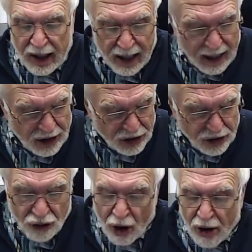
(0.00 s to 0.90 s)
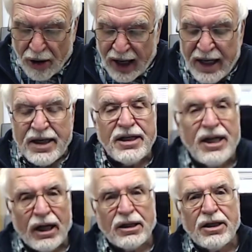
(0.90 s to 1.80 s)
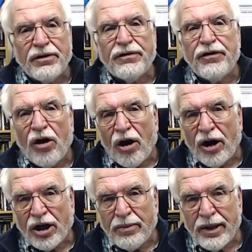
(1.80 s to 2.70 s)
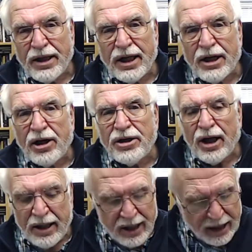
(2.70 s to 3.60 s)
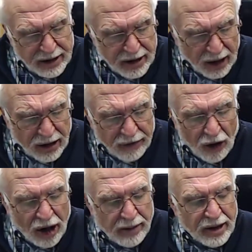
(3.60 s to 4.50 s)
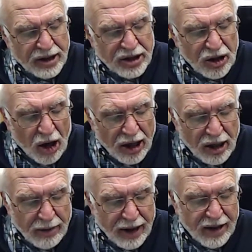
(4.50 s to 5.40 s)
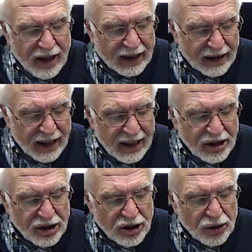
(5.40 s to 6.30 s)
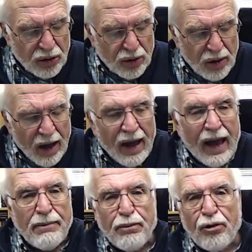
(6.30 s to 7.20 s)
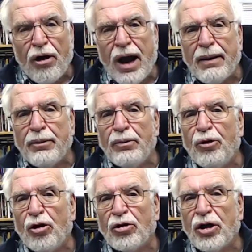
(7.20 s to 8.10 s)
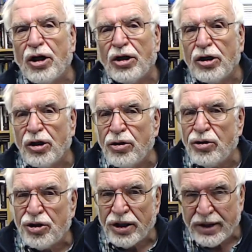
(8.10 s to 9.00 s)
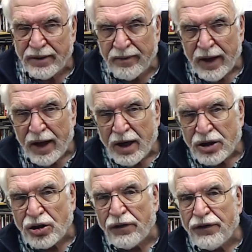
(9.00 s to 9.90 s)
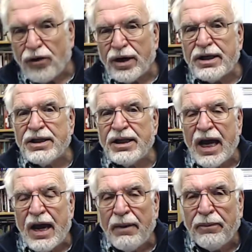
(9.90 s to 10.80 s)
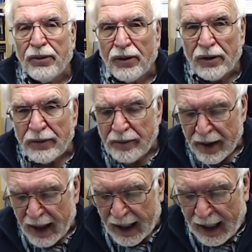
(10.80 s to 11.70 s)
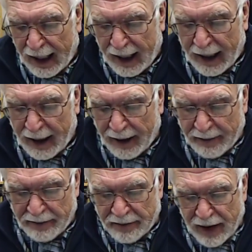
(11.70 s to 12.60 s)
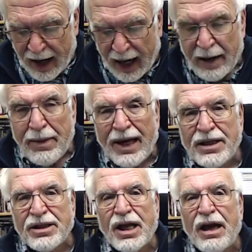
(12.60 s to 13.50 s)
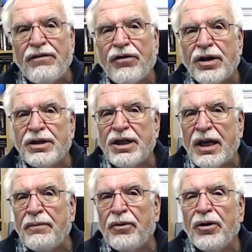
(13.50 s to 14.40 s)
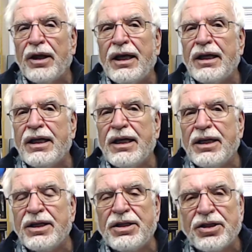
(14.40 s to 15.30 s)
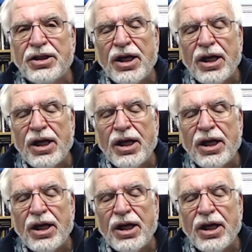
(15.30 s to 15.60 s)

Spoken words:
A strong inductive argument, and an inductive argument is an argument that leads to a probable conclusion. So, for example, I might say, for example, it is